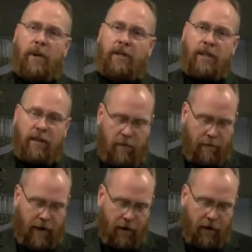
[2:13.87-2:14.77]
preaching even
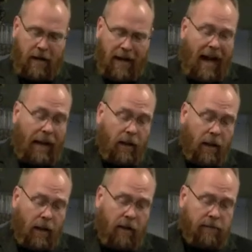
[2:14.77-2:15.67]
better. I
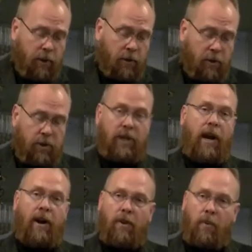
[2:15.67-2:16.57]
love to
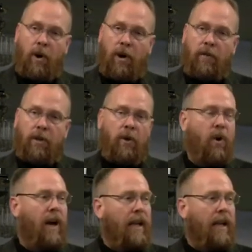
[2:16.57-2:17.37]
share the word of the Lord.